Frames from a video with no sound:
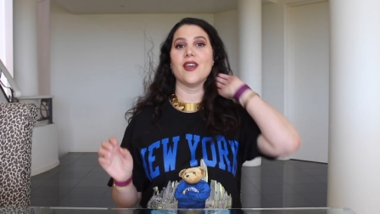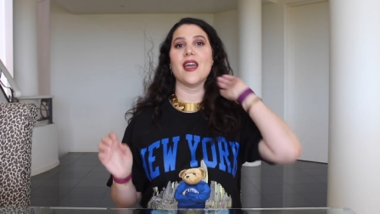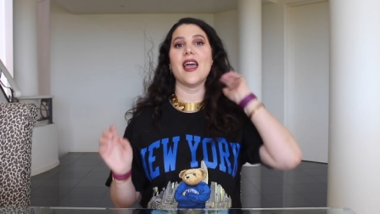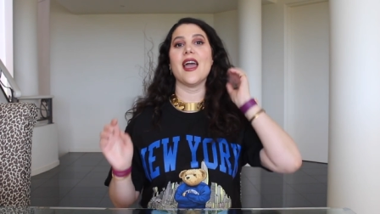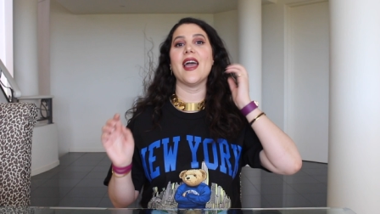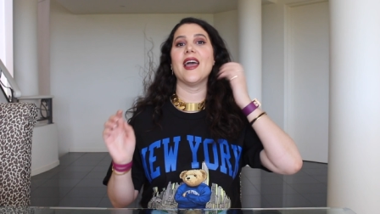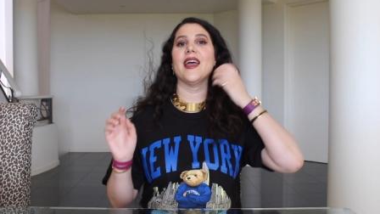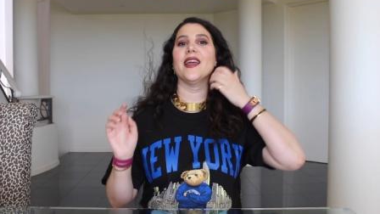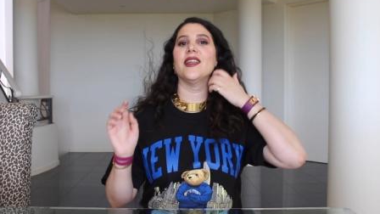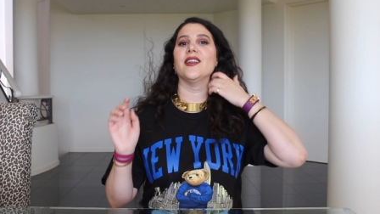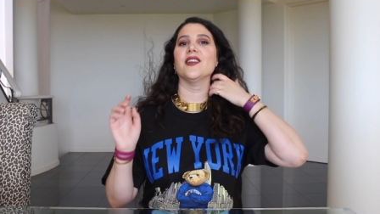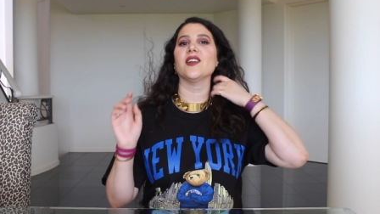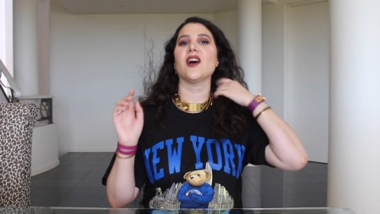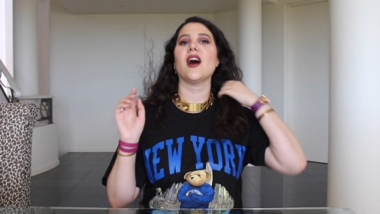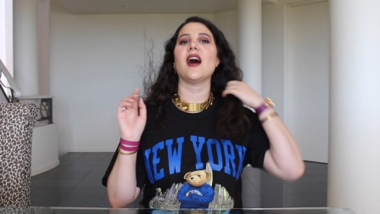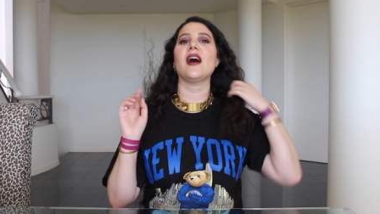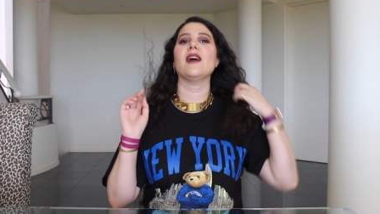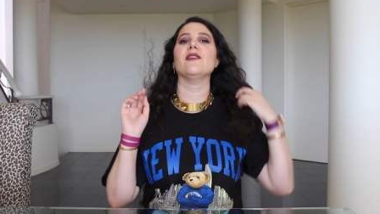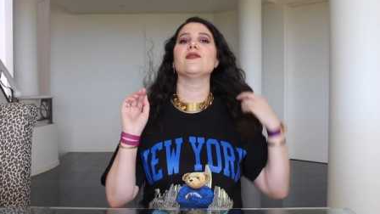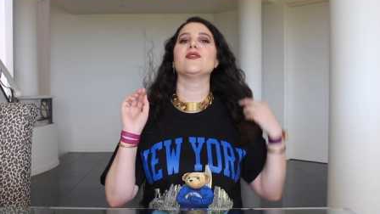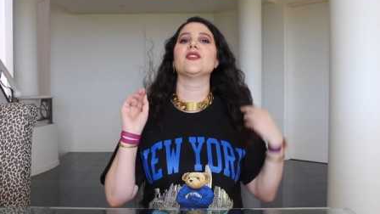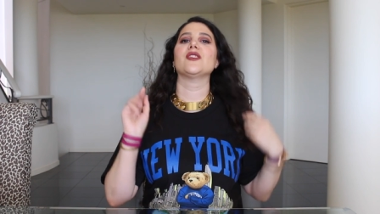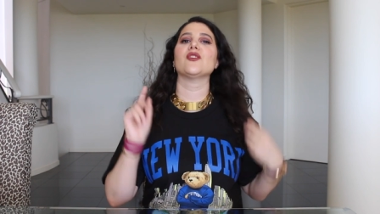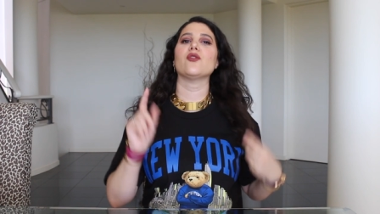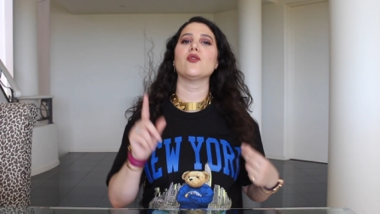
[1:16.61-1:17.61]
And
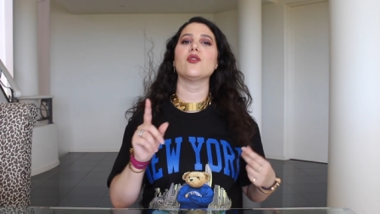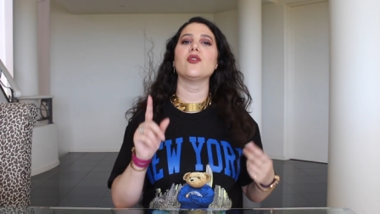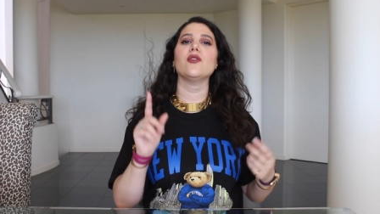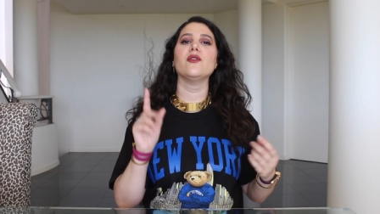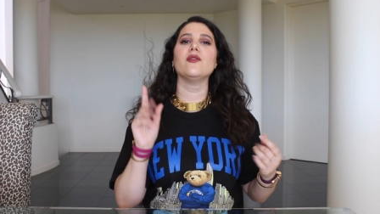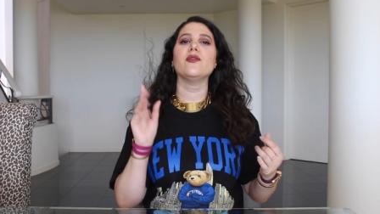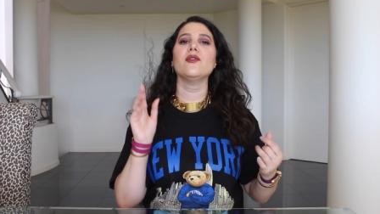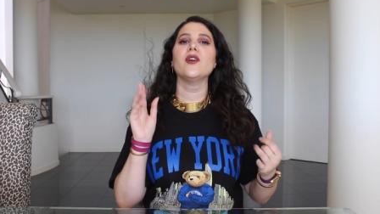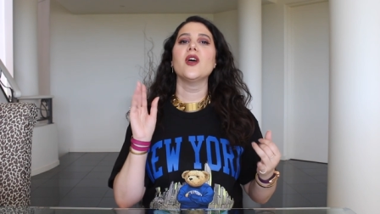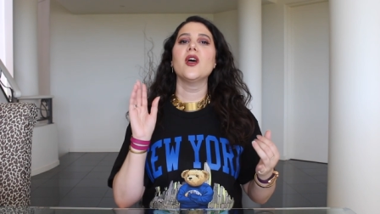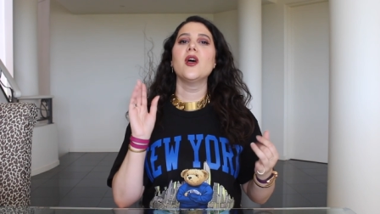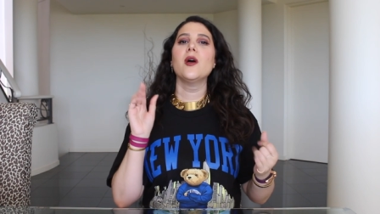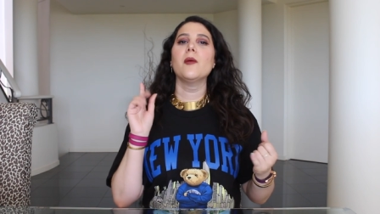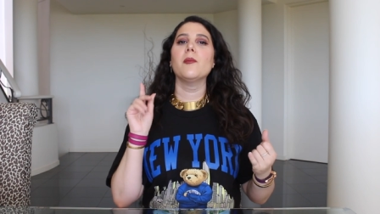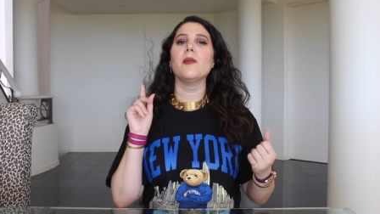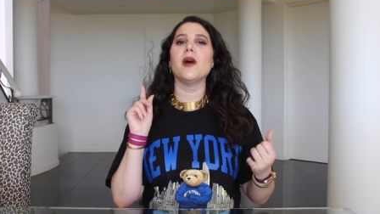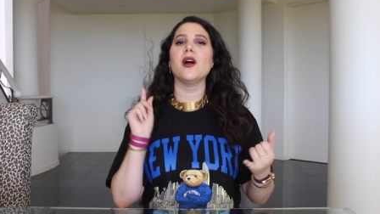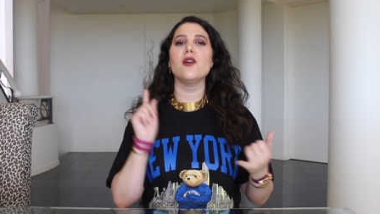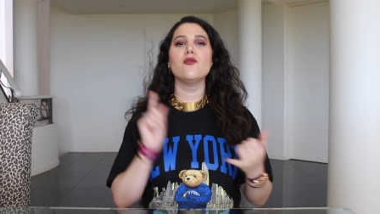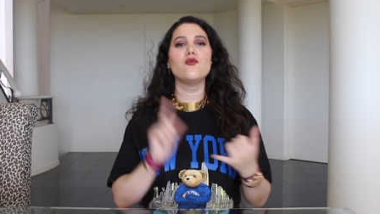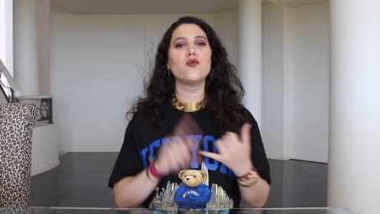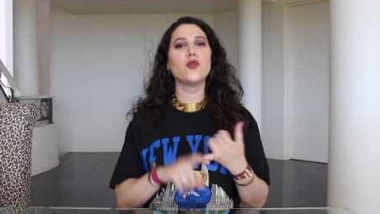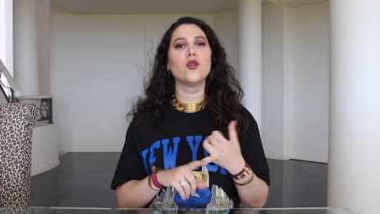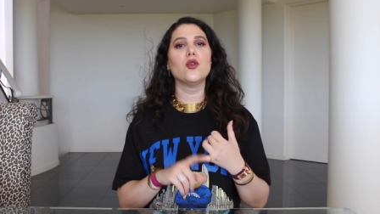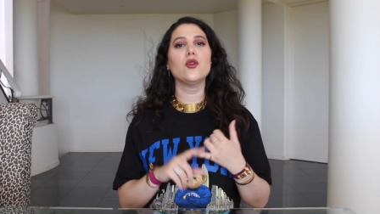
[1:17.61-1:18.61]
I've sort of, my
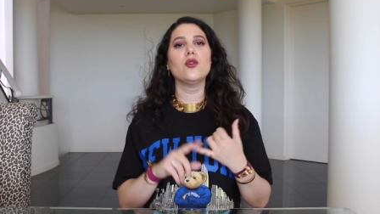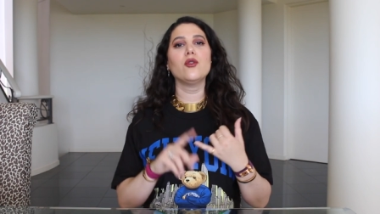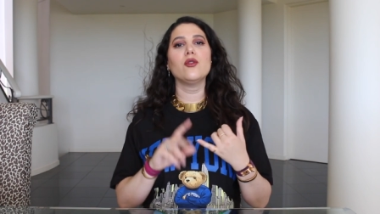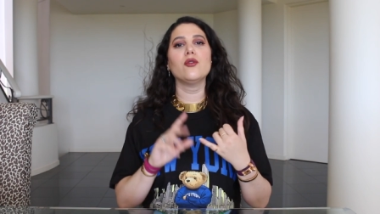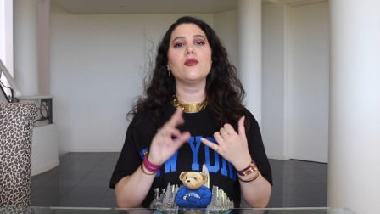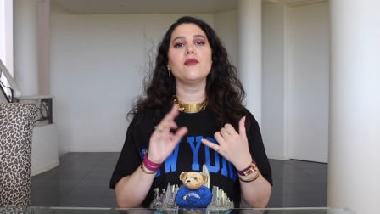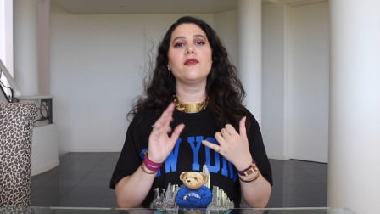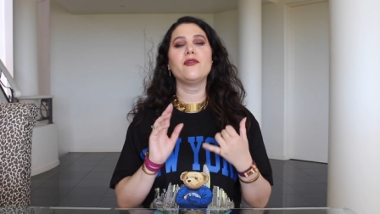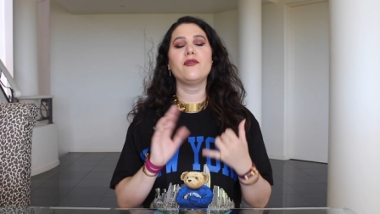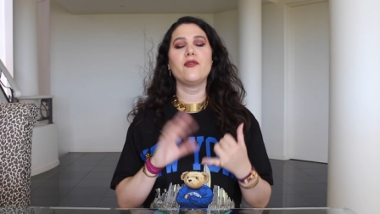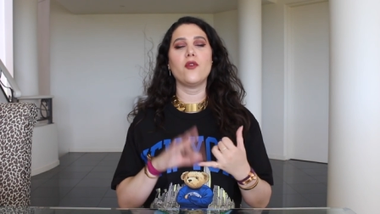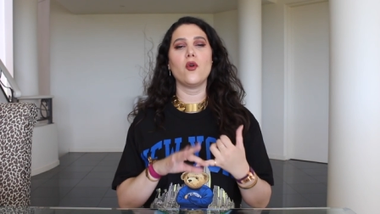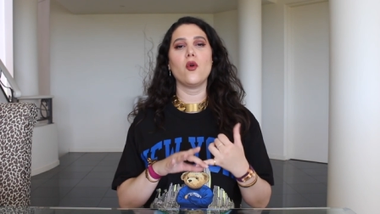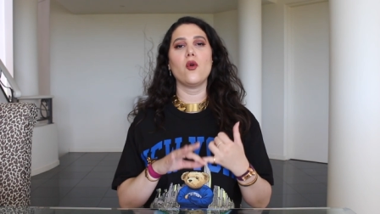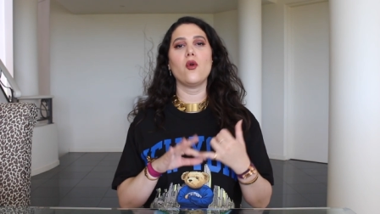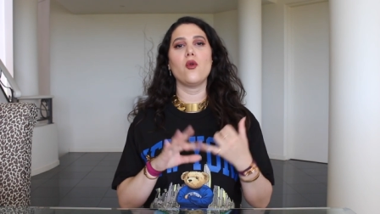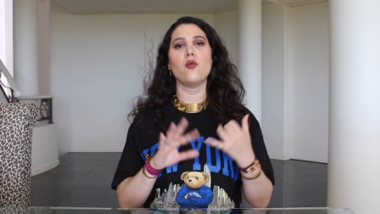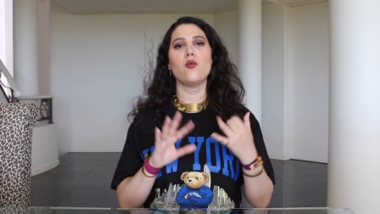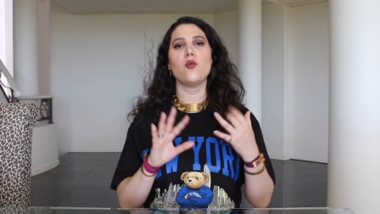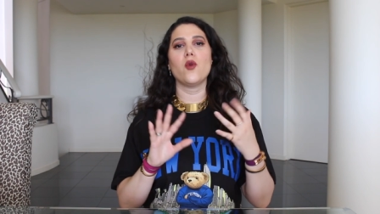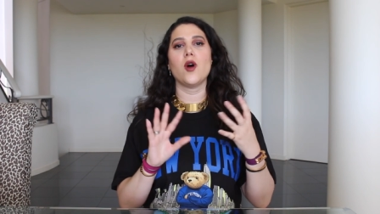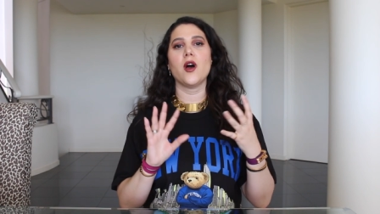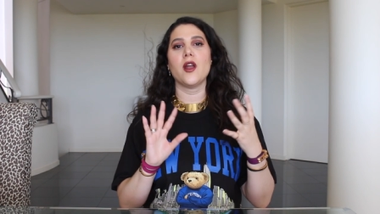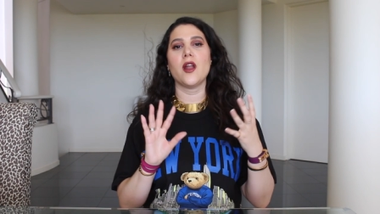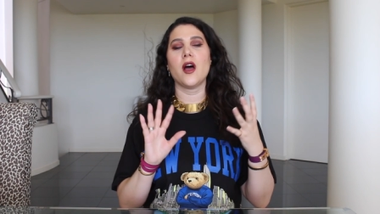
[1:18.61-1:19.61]
rule for
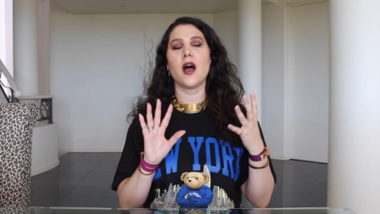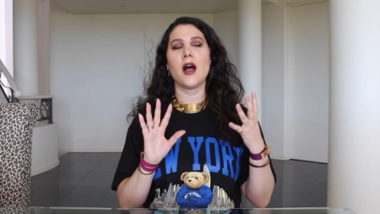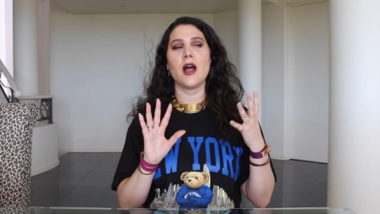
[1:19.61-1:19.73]
what